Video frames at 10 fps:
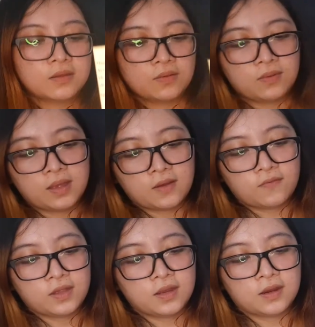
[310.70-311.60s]
We
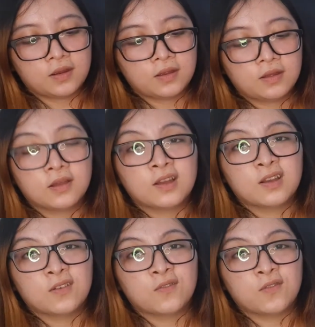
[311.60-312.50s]
have here
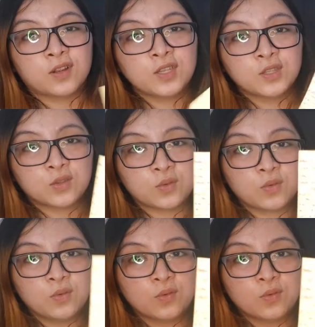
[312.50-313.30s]
verse 2.